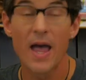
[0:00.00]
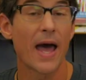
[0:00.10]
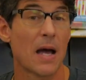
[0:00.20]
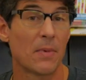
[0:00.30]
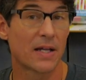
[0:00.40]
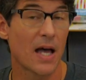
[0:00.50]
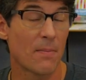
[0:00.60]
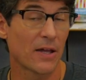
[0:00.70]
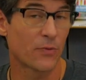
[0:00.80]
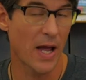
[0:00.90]
and I'm gonna
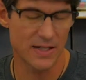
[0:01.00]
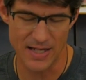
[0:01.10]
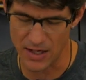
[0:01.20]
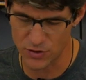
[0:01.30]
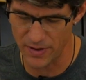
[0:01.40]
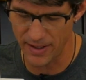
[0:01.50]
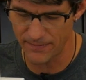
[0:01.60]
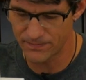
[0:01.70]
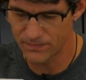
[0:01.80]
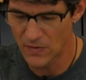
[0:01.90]
cut my threads actually.
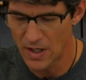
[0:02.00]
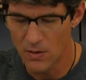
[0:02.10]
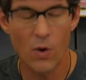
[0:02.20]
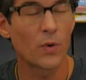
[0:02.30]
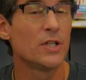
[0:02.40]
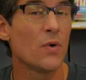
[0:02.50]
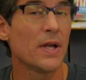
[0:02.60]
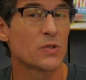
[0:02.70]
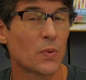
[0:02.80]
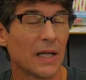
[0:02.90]
What we're
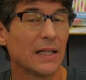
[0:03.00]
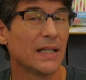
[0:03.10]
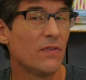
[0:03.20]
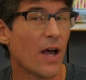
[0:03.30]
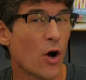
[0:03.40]
doing is we're gonna leave the